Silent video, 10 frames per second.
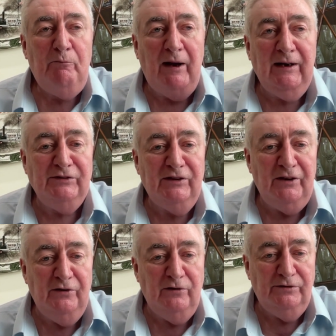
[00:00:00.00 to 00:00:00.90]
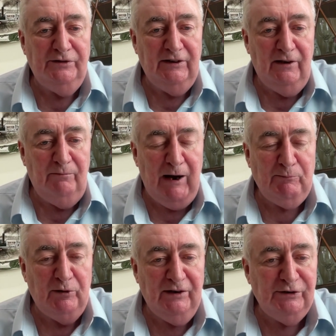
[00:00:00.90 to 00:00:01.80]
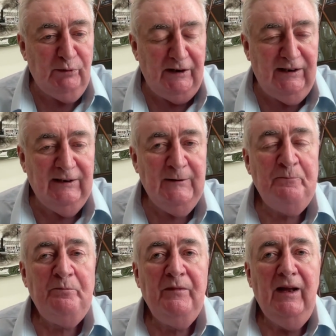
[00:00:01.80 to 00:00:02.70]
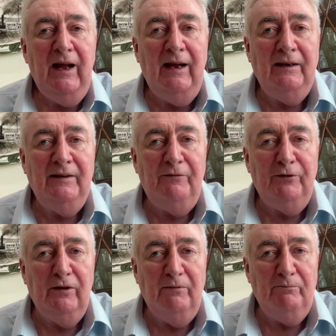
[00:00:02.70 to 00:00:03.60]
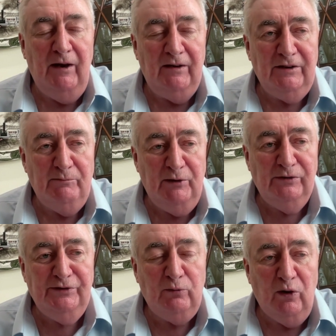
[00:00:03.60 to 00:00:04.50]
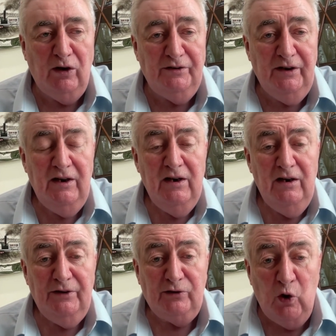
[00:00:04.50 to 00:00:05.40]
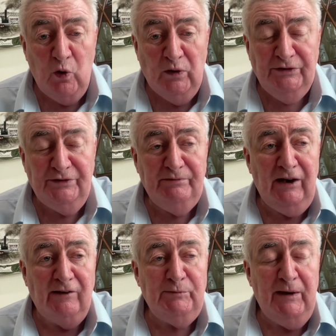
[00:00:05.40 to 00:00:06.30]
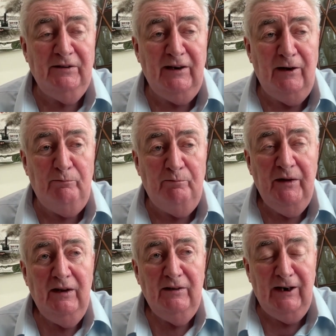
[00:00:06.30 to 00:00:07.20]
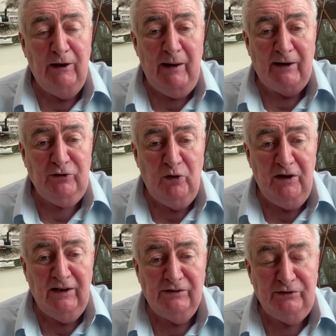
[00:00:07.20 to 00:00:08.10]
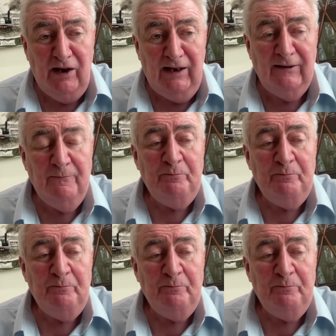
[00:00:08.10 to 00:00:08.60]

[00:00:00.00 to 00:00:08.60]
Patty has a lot of news in the paper this week. And if you're into the music world, the Corrs, the Irish band, they're, they're back touring in Australia,